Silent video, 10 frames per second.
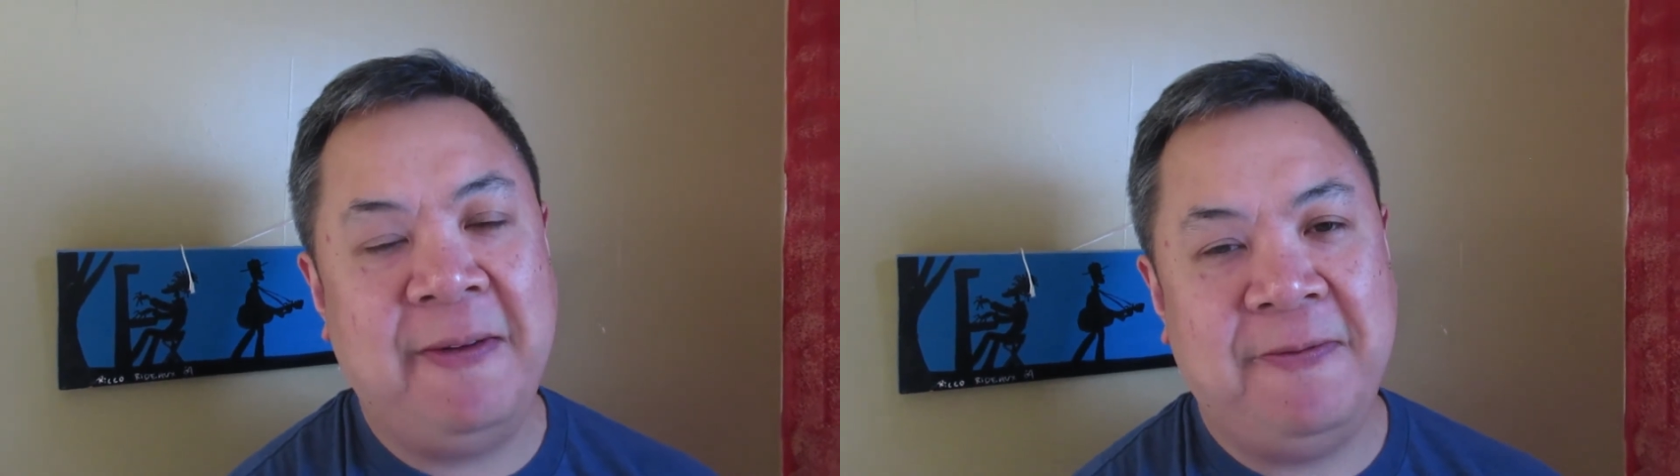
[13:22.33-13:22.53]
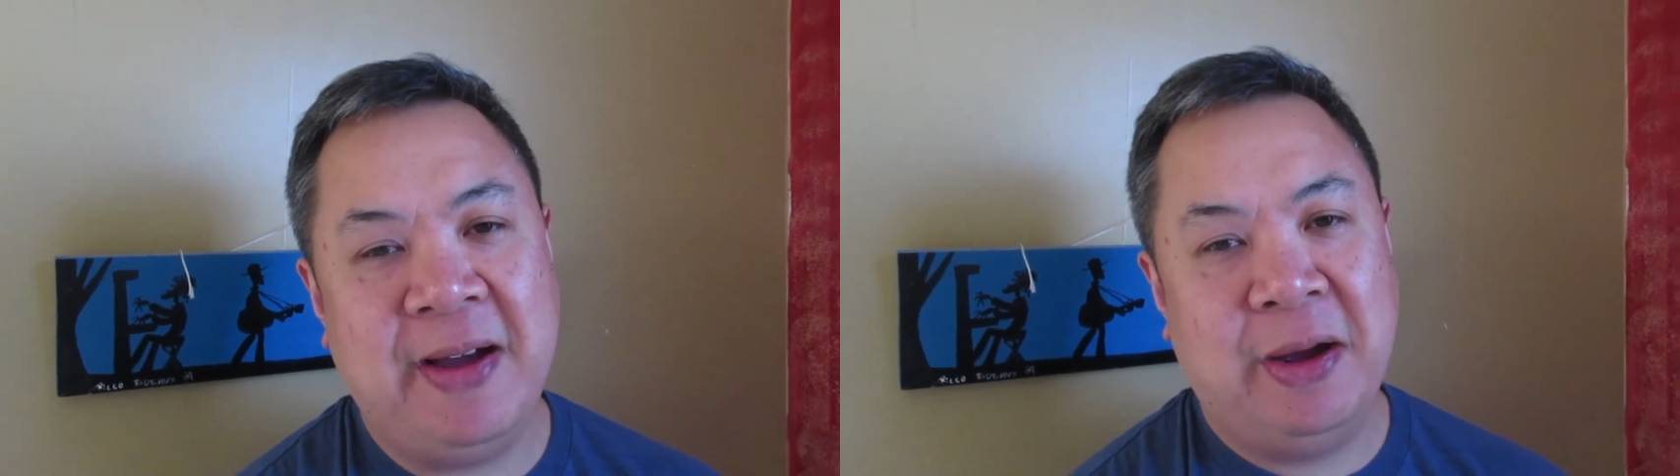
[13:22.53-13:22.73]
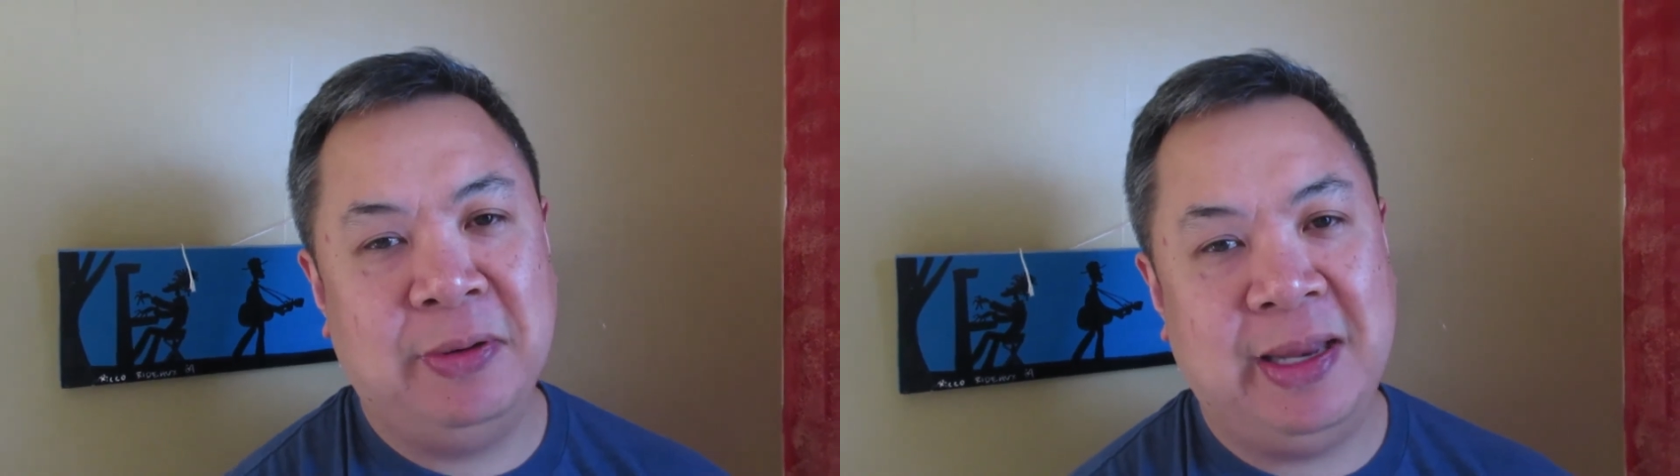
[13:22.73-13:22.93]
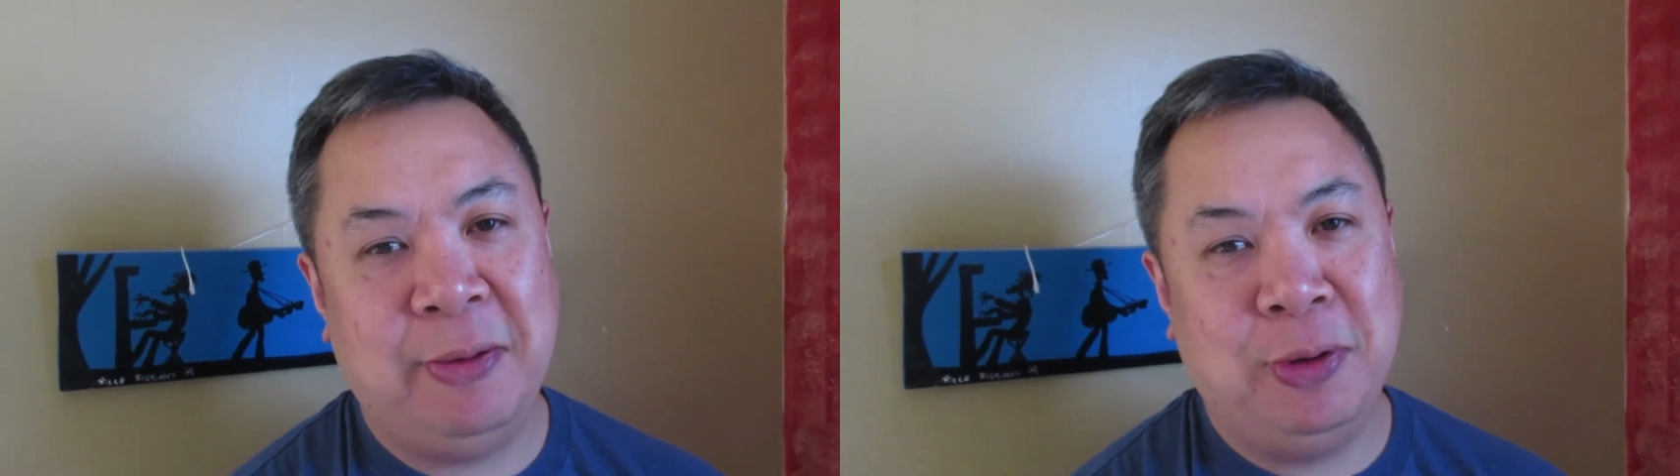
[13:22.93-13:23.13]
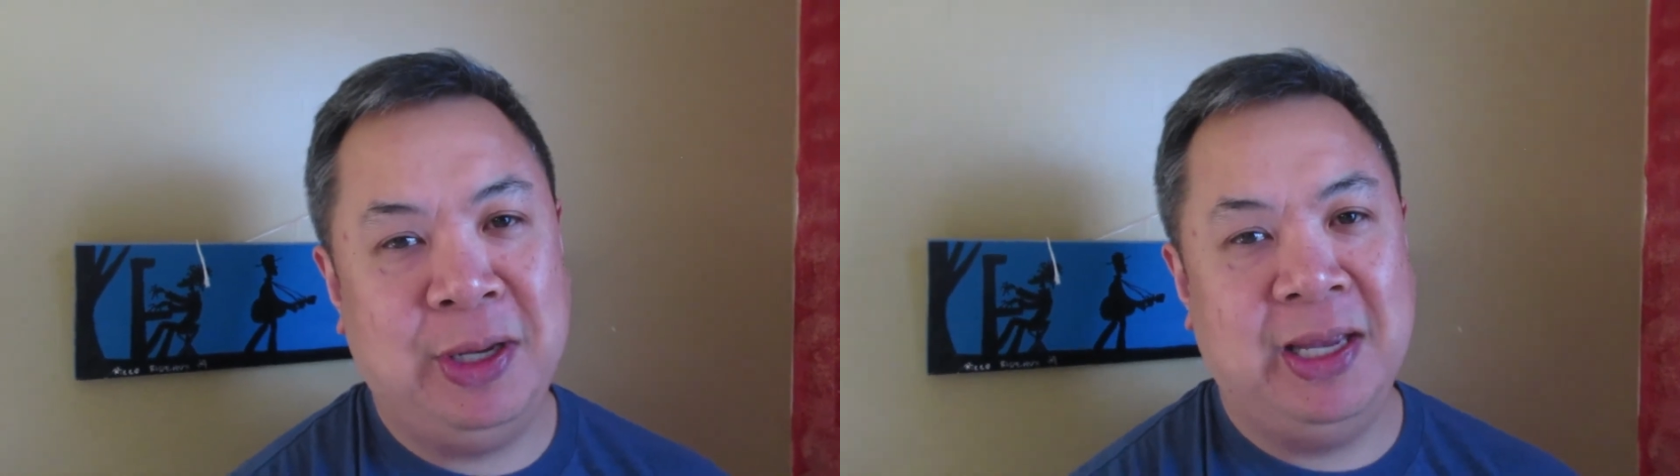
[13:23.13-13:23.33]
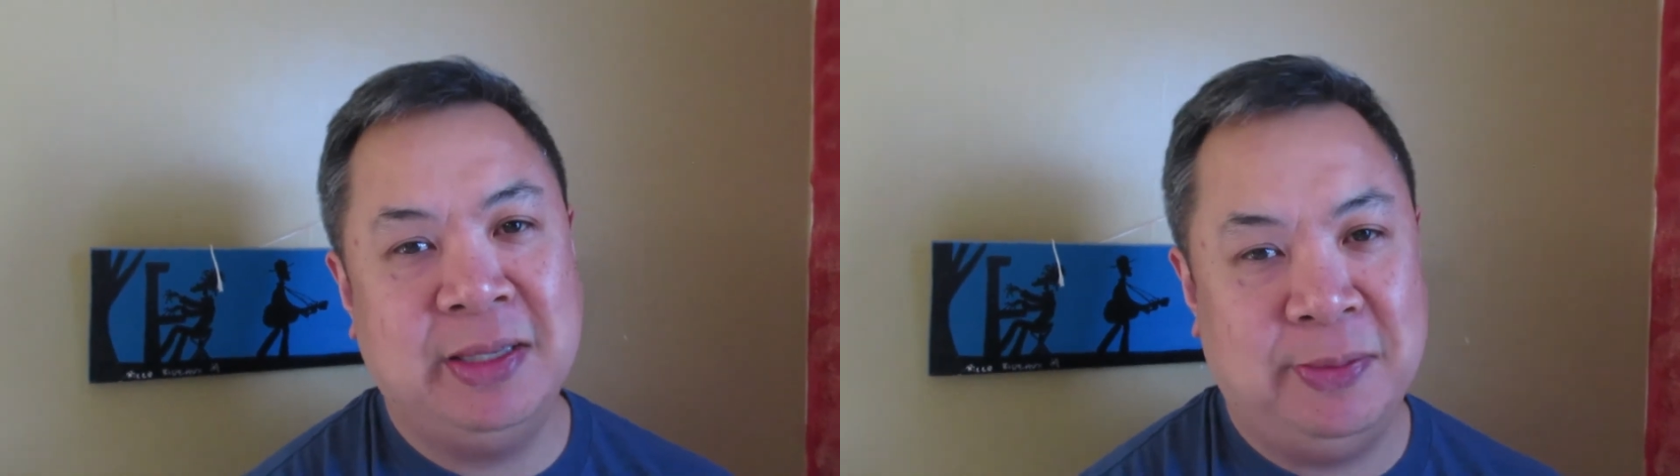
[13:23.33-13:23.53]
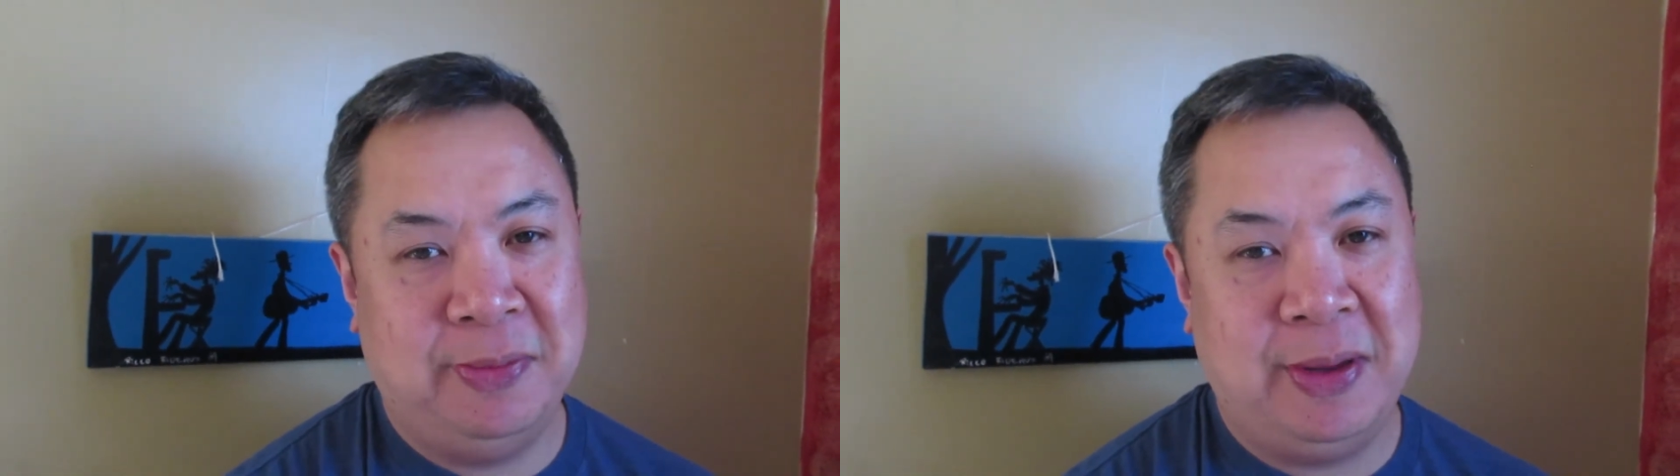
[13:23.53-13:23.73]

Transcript: found is